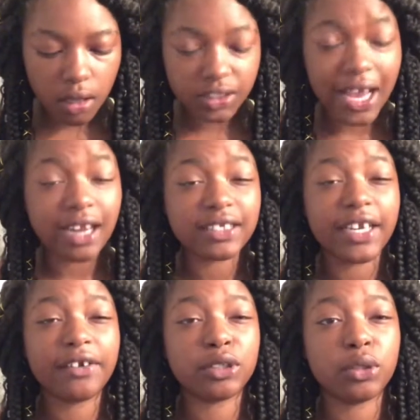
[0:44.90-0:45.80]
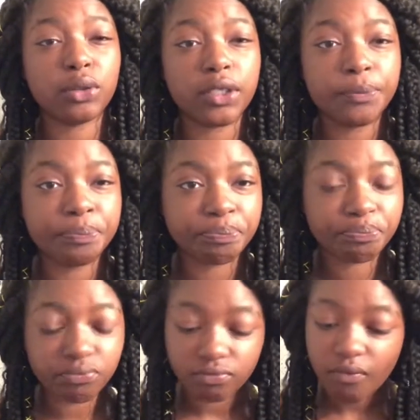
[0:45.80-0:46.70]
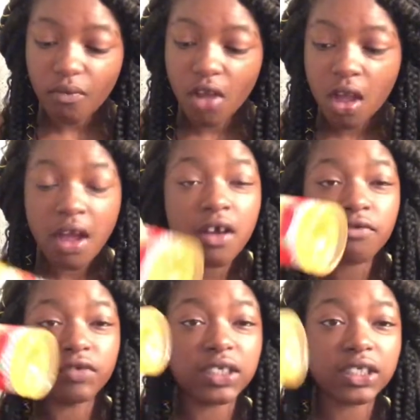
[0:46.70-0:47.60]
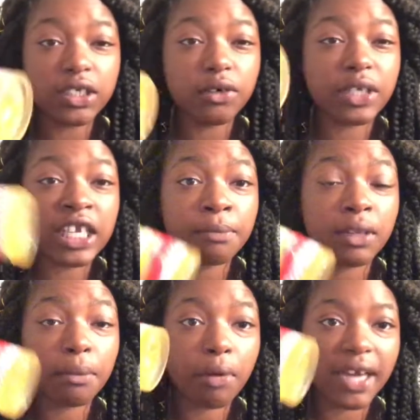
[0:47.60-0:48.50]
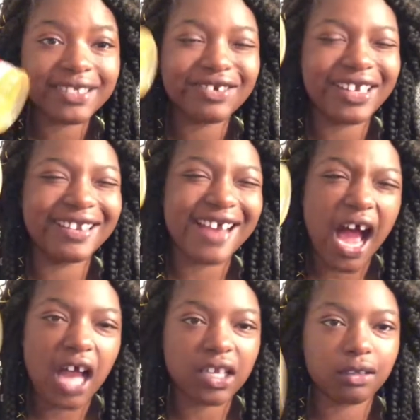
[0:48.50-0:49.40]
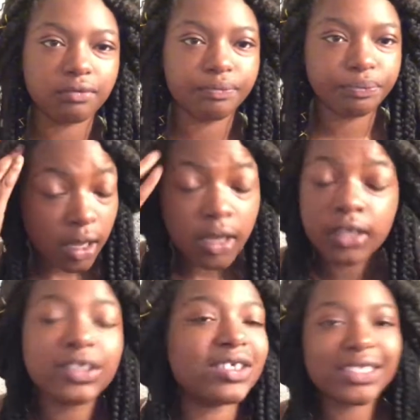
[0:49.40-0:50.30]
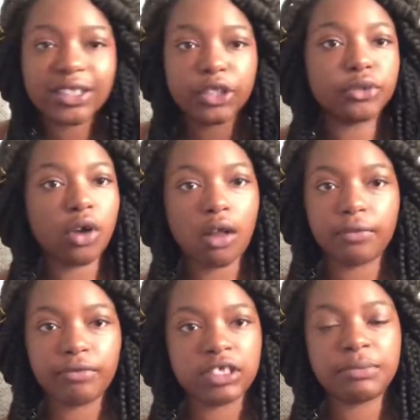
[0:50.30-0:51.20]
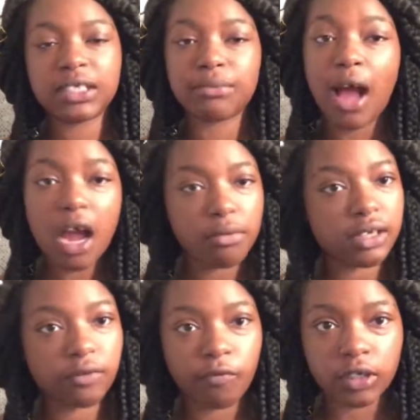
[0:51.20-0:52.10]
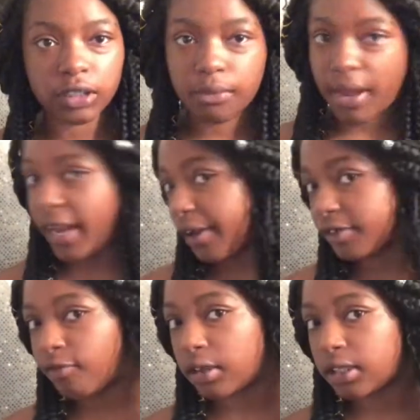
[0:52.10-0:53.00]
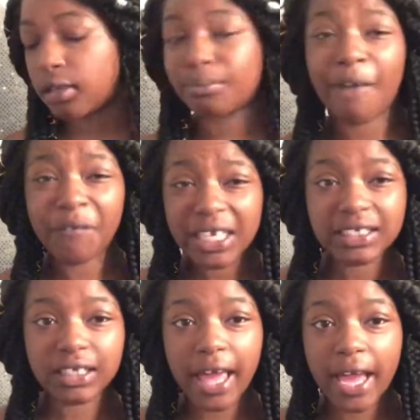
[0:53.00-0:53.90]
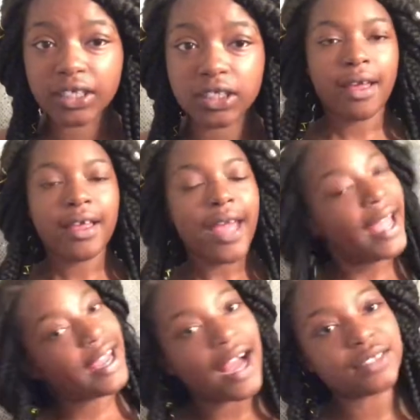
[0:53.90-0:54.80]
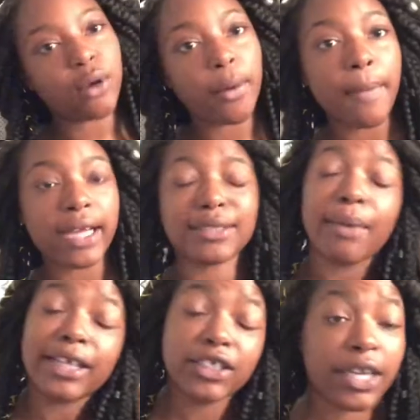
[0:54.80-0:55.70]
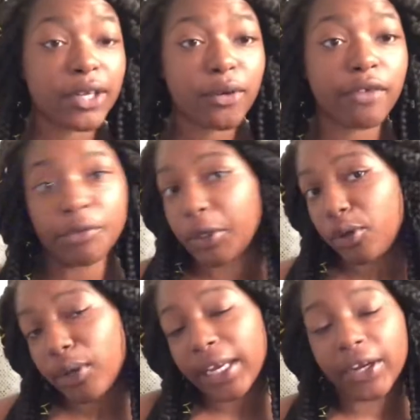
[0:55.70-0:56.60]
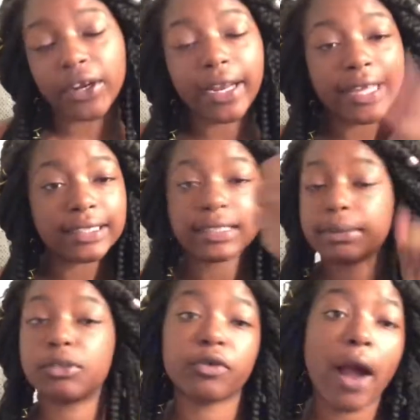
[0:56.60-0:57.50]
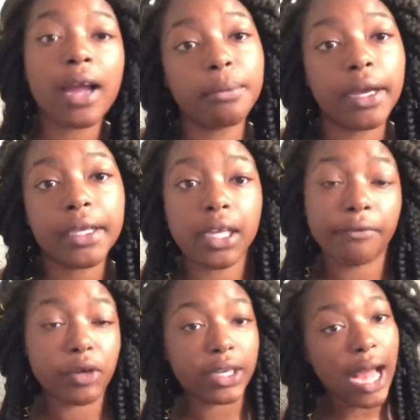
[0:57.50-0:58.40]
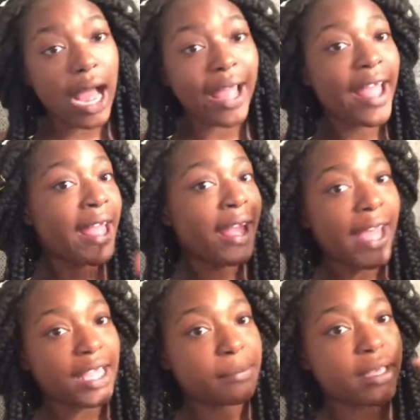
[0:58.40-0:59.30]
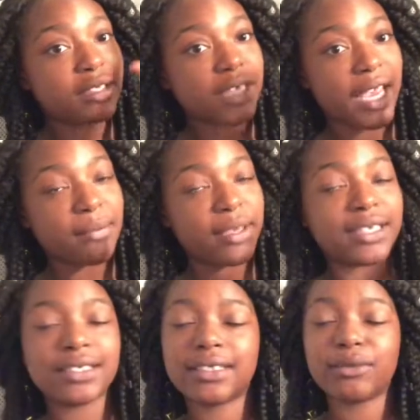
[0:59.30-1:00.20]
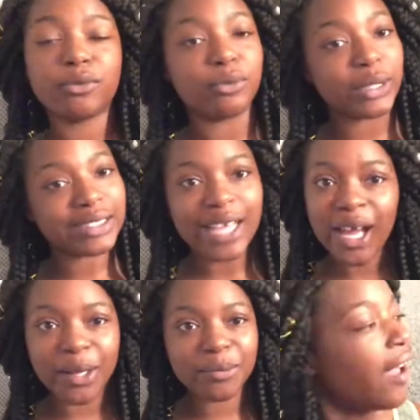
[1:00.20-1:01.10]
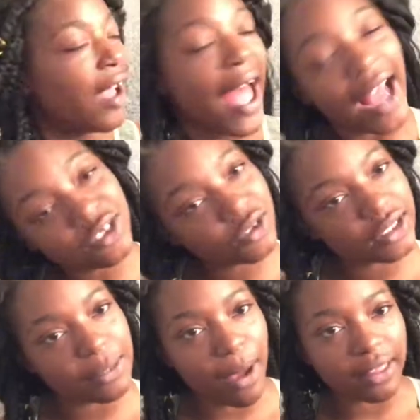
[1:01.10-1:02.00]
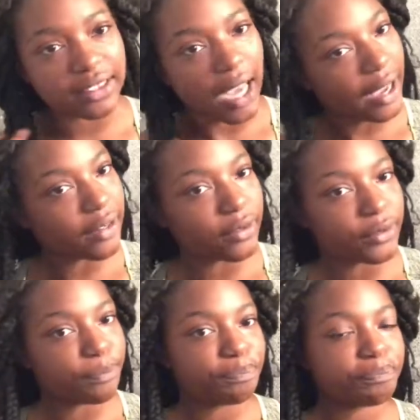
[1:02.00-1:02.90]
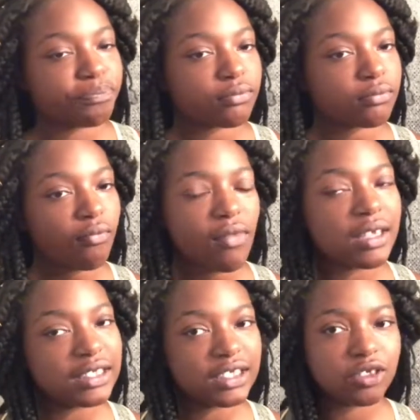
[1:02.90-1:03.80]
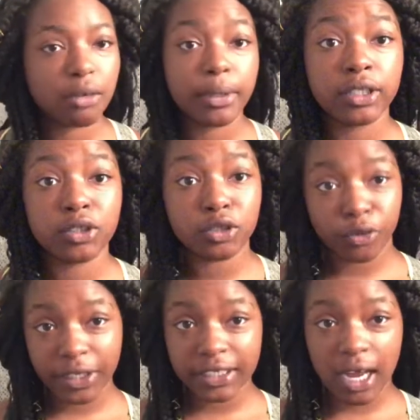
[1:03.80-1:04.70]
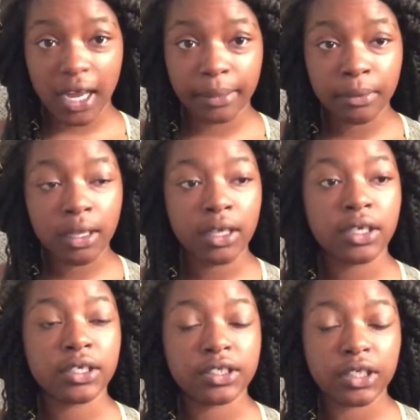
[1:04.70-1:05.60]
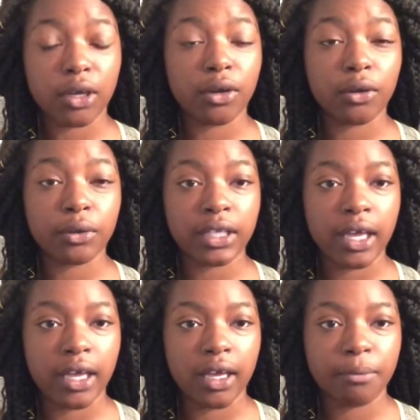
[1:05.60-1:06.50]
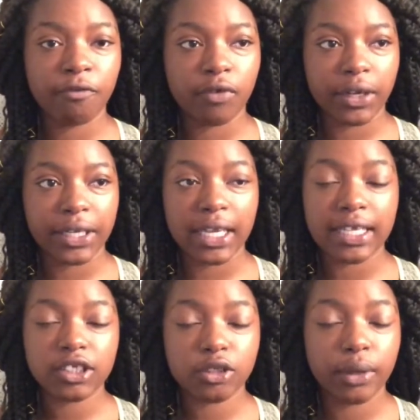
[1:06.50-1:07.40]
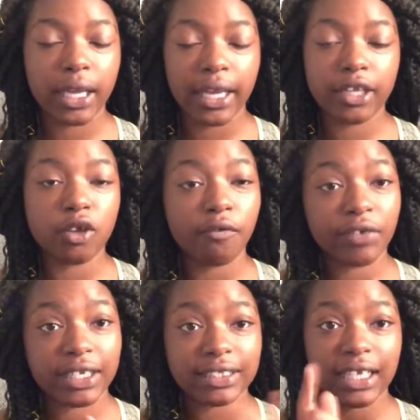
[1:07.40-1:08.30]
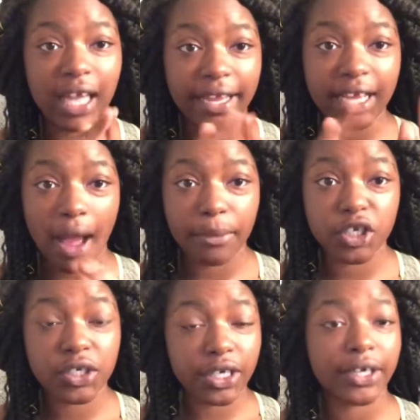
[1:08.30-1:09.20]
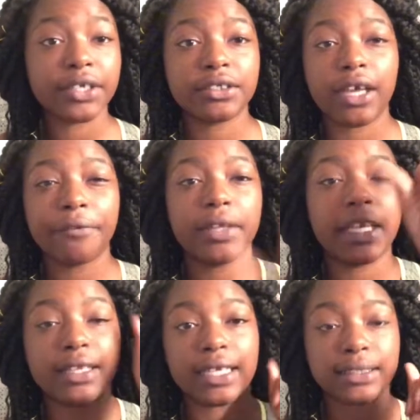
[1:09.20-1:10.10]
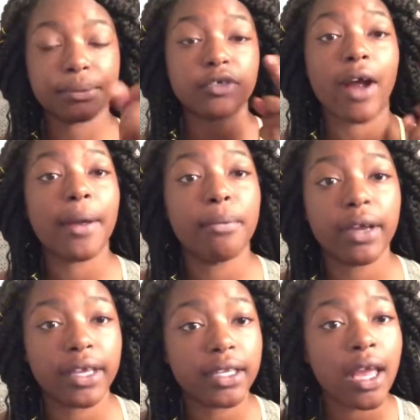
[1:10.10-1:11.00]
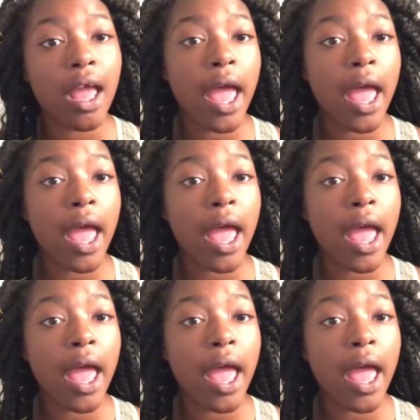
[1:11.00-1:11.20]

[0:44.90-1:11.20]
Shout out to Arizona for still keeping the price to $1. Just excuse all of this because my eyebrows are fucked up, my hair is fucked up, my face look ashy. Hey guys, welcome back to my channel. If you're new here, hit that subscribe button. If you're not, hey bitch, what's up? As you can see by the title, this is gonna a story time. So yeah, before I get into it, don't forget to like, comment, share. Definitely hit that subscribe button.